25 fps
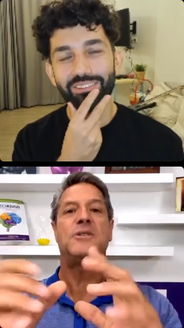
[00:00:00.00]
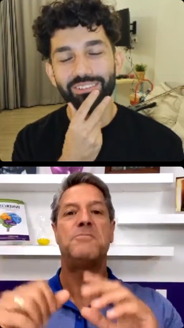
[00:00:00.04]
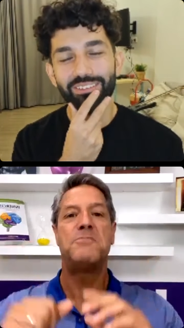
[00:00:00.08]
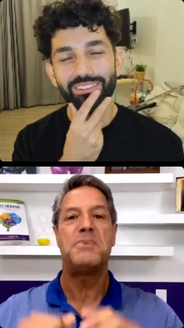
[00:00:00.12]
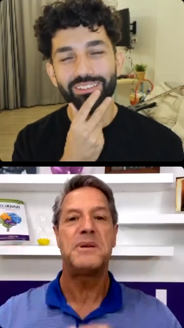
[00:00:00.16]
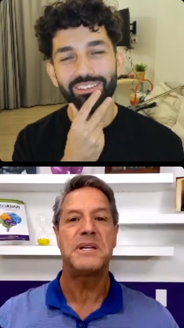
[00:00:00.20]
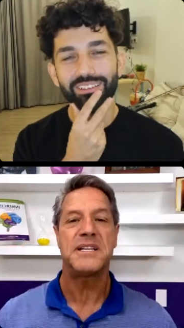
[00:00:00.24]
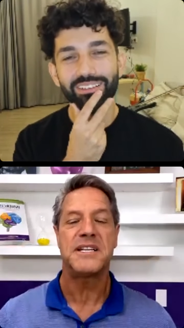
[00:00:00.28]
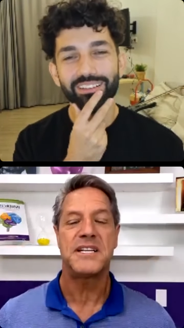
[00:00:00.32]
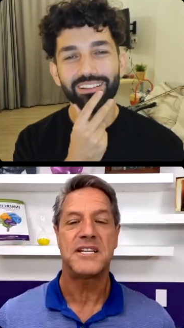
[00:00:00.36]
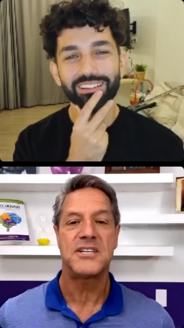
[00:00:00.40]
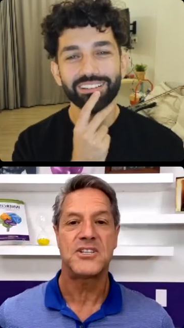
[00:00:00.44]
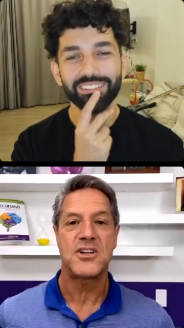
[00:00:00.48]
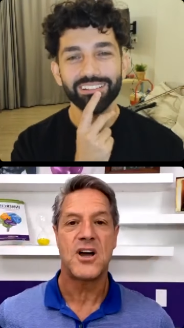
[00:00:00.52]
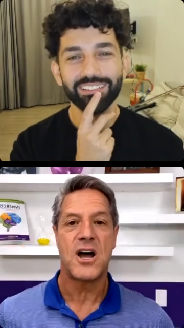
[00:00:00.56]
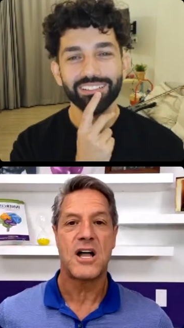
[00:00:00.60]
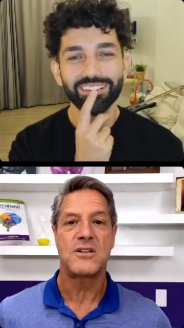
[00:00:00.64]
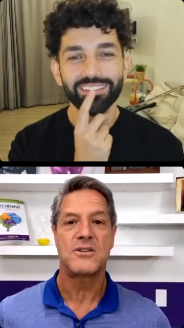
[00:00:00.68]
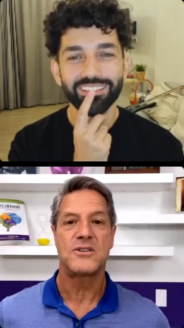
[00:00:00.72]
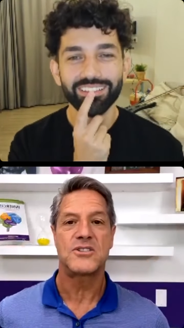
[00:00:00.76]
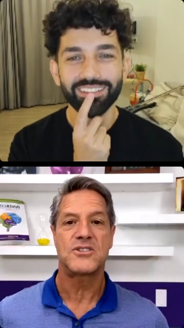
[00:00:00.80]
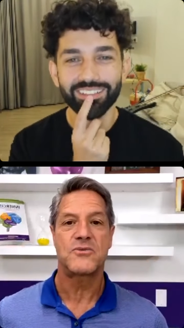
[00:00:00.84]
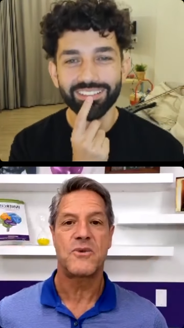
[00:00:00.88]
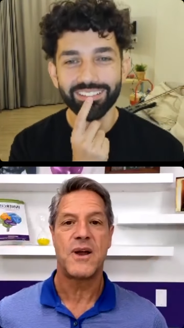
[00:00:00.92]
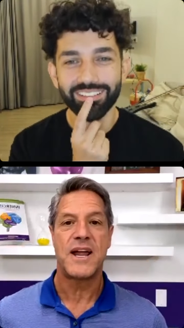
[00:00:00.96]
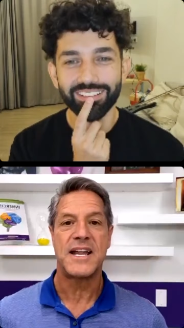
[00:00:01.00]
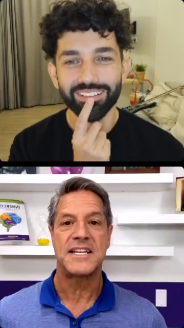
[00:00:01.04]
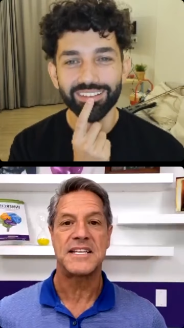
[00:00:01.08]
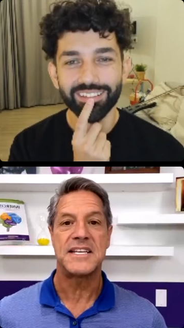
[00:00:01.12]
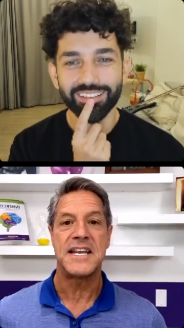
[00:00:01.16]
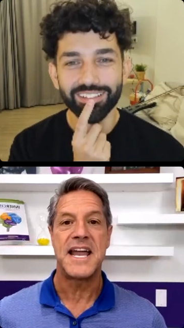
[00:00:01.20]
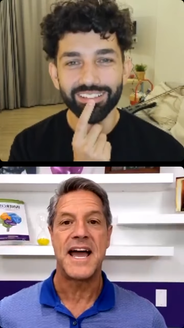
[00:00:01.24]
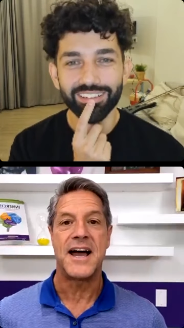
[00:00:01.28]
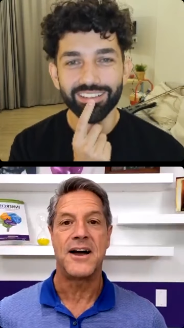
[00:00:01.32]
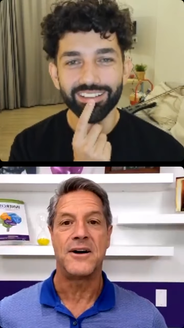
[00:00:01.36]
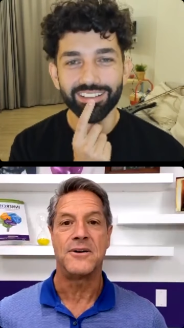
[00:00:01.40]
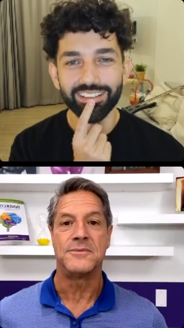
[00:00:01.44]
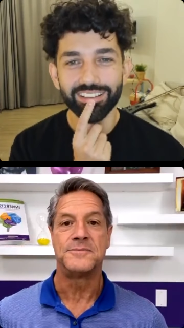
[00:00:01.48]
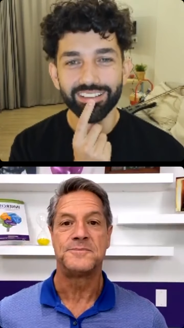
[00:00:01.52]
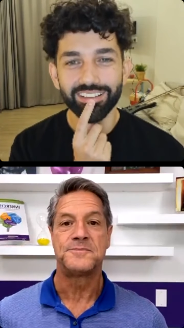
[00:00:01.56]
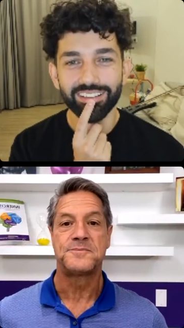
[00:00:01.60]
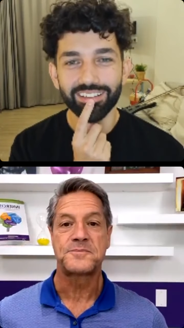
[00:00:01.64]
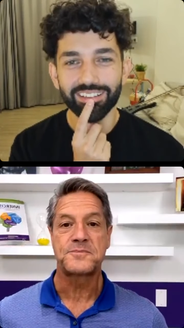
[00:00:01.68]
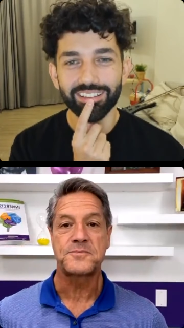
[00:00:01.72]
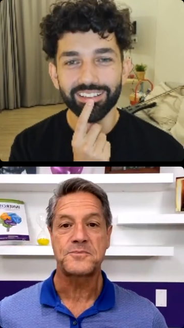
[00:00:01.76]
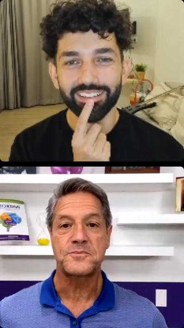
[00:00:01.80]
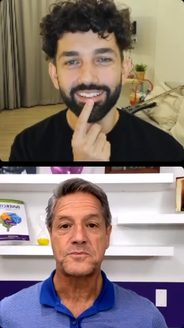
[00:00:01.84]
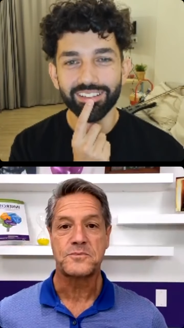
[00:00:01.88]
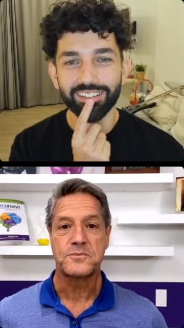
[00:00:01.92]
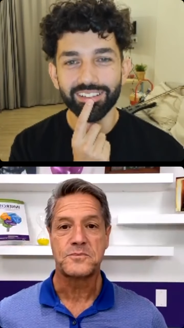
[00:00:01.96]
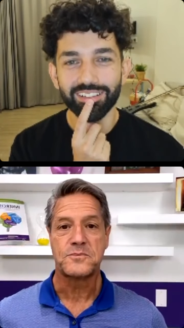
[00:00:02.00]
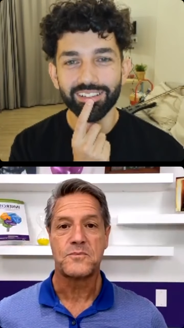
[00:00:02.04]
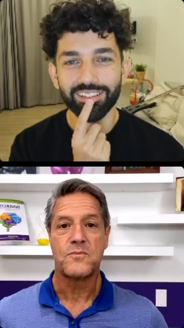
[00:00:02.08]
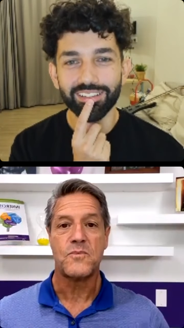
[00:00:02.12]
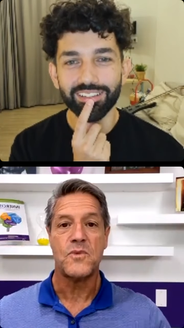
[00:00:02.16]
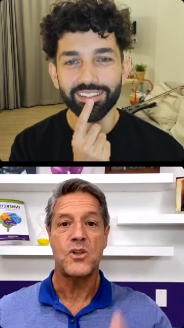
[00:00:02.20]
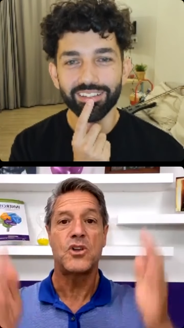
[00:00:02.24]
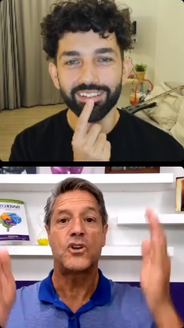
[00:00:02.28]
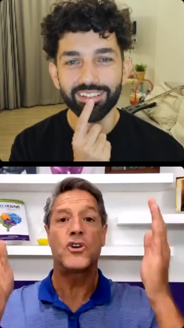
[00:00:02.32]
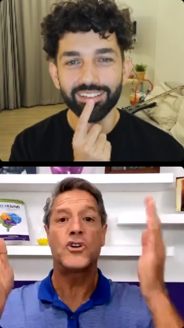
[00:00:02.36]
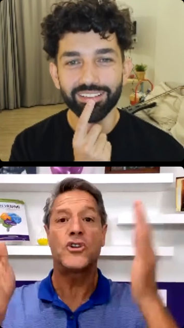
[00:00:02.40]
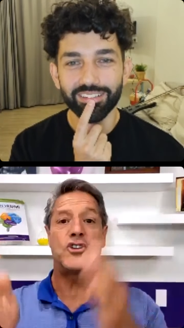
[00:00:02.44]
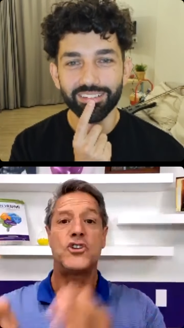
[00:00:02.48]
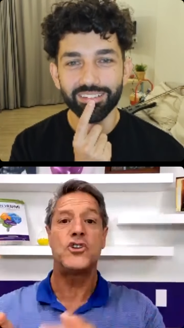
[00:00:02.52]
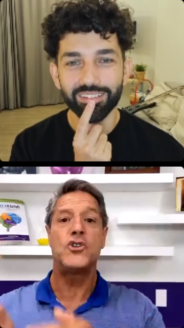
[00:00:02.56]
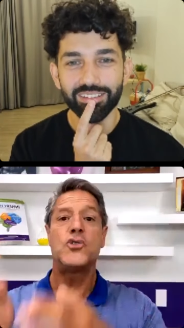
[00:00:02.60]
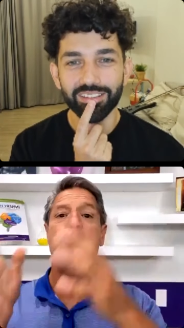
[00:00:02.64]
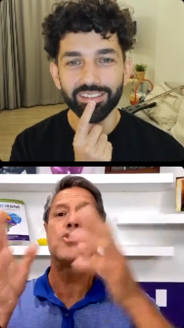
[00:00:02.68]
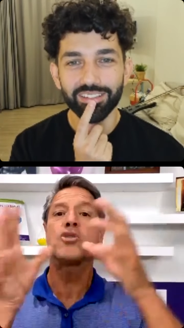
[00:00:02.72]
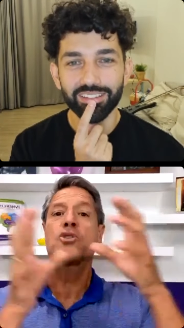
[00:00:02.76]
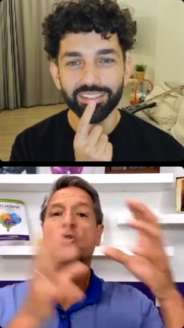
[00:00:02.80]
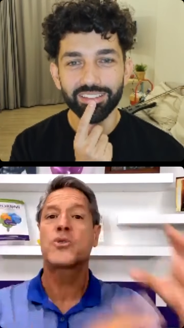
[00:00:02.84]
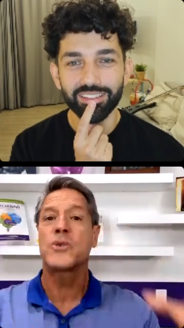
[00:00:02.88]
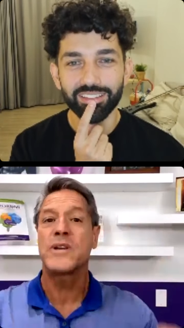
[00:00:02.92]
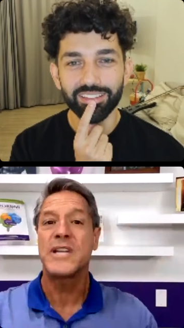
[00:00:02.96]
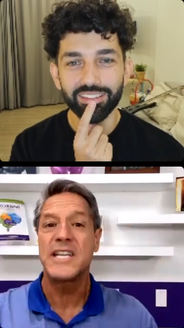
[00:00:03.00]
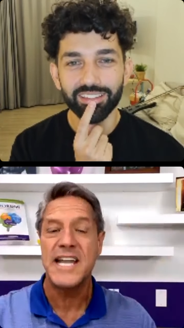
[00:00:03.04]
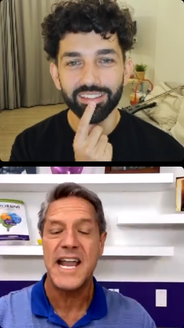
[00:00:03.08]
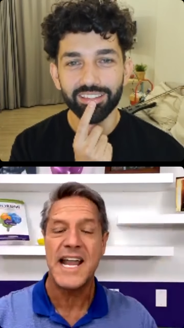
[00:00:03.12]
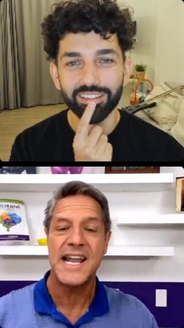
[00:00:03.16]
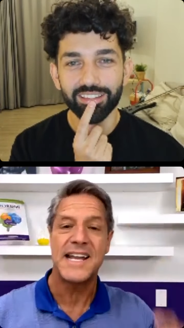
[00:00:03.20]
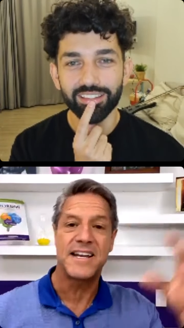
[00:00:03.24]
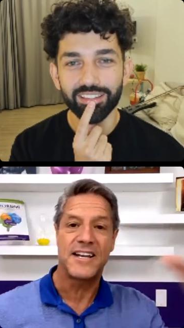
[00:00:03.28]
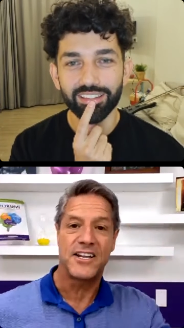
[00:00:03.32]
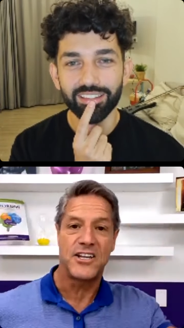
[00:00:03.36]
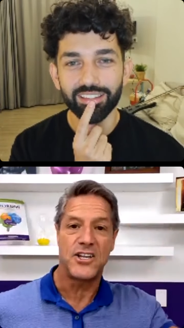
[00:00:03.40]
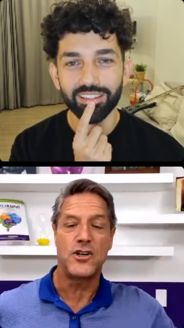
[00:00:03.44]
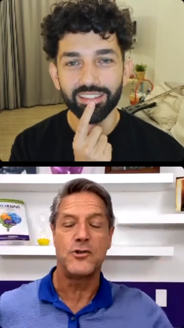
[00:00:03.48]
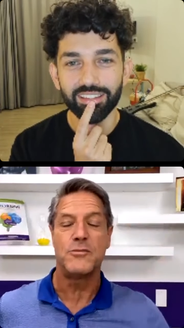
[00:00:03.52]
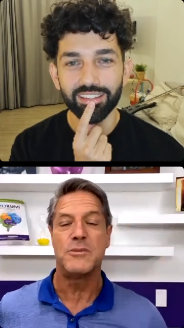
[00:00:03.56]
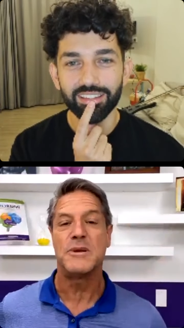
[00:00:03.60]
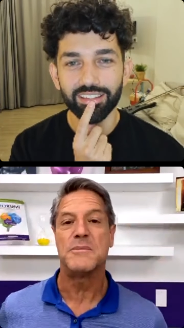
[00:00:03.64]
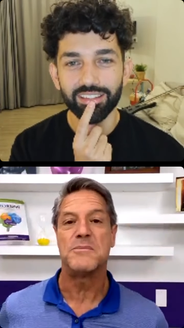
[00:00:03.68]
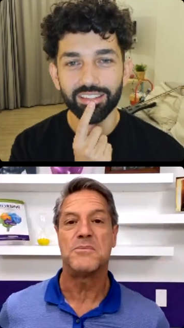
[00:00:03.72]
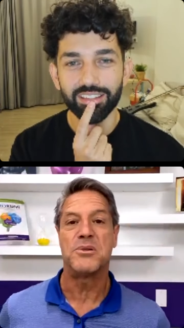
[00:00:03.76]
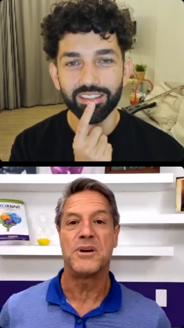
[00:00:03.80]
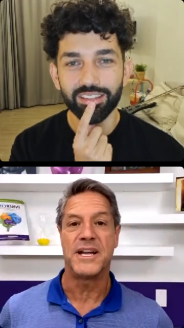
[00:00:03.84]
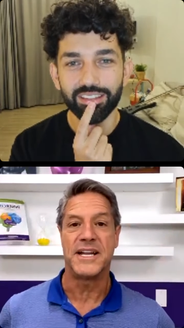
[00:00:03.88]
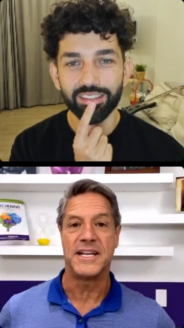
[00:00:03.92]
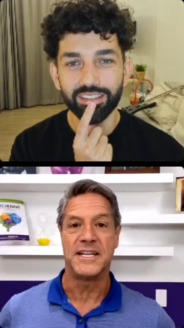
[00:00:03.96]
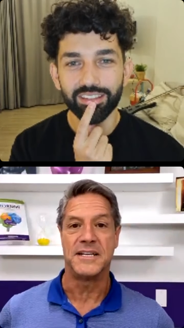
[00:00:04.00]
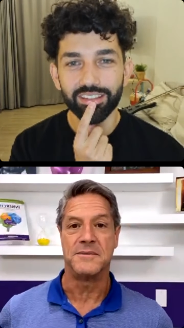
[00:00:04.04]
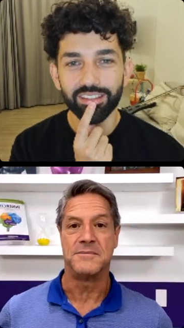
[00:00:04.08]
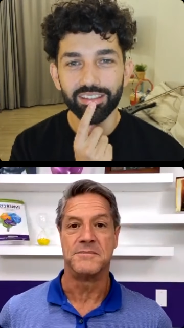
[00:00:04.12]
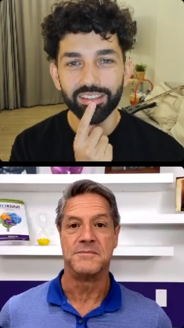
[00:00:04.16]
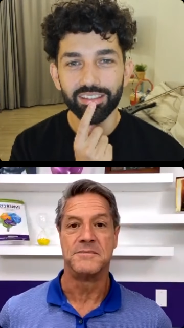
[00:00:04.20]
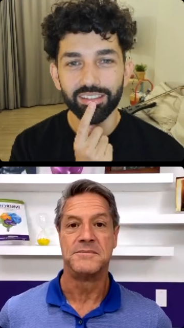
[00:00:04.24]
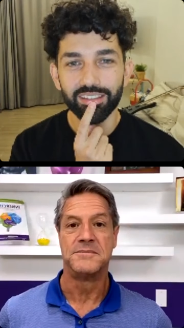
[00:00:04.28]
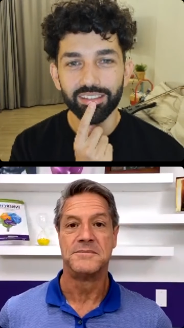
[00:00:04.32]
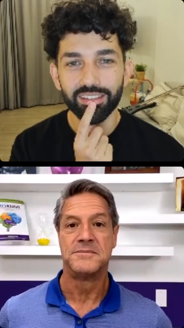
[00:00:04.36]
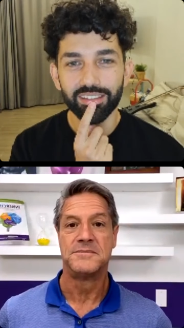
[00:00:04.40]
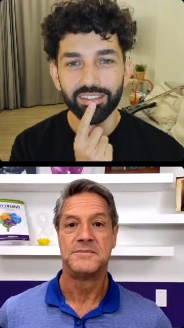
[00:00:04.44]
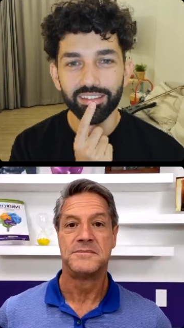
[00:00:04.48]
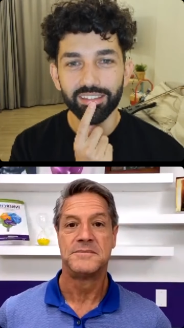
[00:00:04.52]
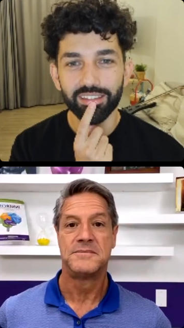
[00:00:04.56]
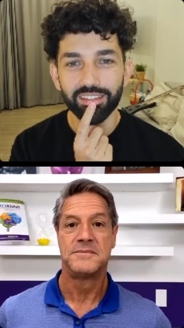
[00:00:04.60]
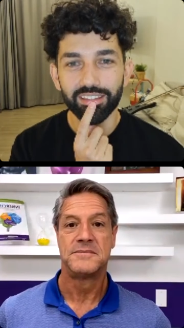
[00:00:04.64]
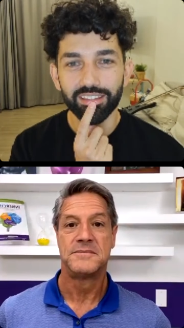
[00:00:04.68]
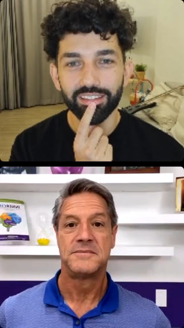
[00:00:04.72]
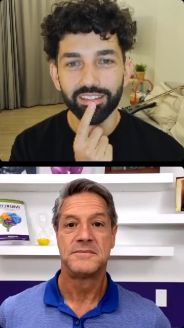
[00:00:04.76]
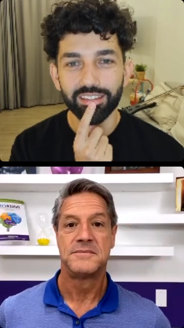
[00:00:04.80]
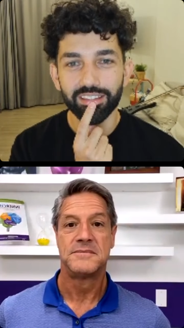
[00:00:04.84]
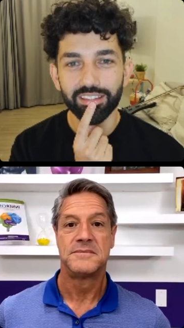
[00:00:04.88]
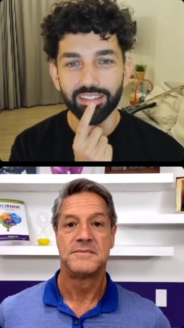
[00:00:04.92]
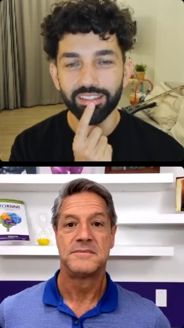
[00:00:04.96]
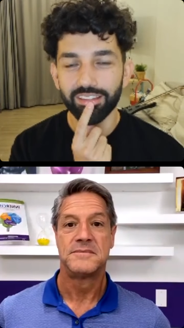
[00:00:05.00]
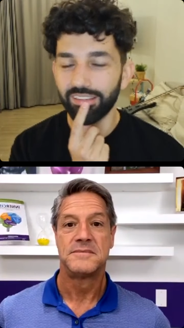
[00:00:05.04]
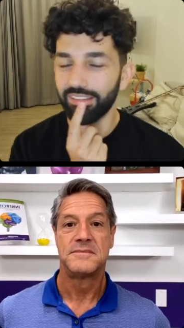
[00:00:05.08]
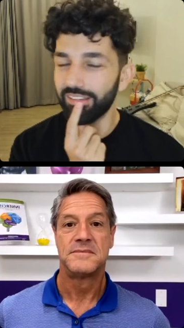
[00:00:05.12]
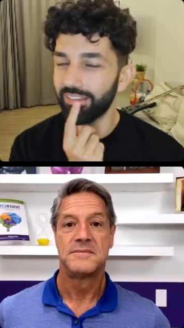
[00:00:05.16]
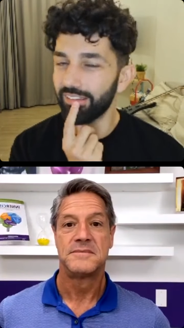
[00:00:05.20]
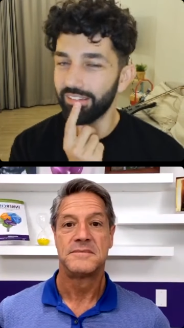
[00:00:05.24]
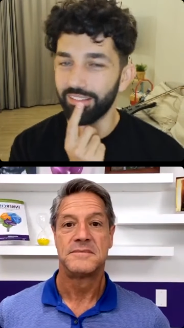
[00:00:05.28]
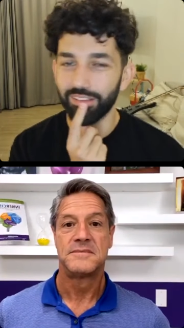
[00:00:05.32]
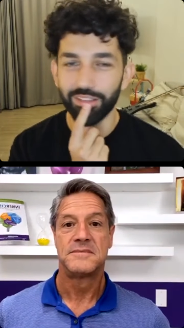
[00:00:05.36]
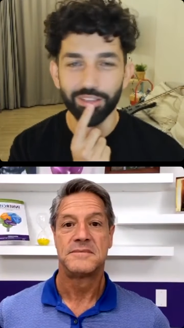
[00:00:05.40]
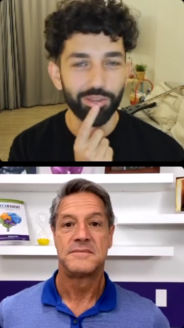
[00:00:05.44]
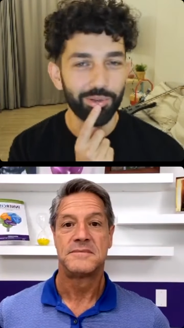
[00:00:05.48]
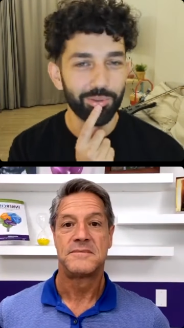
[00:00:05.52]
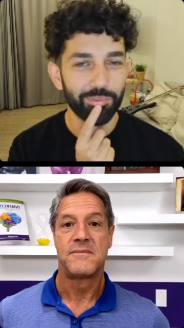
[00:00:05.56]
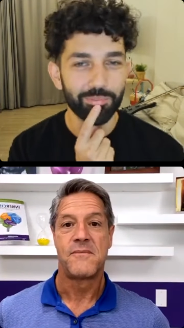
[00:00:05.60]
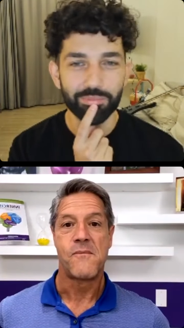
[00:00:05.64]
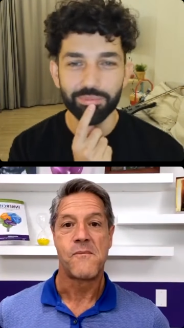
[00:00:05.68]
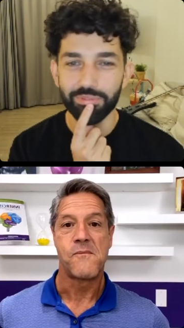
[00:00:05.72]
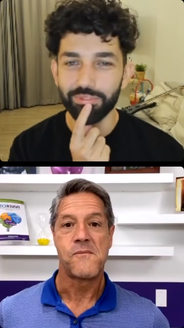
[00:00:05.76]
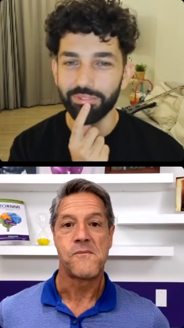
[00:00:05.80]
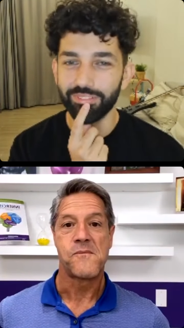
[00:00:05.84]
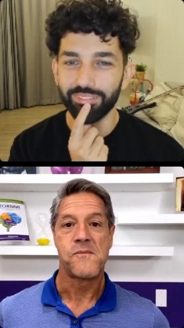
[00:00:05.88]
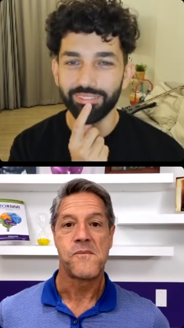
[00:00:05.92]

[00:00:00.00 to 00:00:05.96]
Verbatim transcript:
Speaker 1: billion dollars right now, could you create a human brain? Nope.